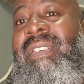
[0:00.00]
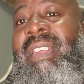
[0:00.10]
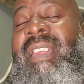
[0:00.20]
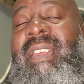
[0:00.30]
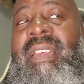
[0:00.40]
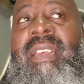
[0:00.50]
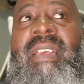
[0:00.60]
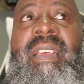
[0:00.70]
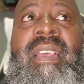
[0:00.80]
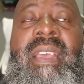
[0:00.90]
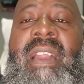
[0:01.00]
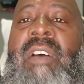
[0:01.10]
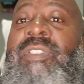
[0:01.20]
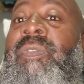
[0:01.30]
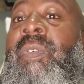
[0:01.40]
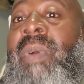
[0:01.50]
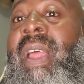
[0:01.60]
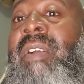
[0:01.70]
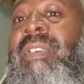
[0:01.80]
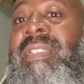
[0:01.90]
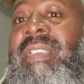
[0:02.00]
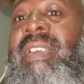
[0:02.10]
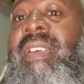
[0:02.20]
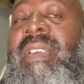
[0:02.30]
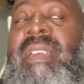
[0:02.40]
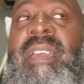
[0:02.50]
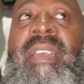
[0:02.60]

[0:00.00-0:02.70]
you dig? And also for Ryan Garcia.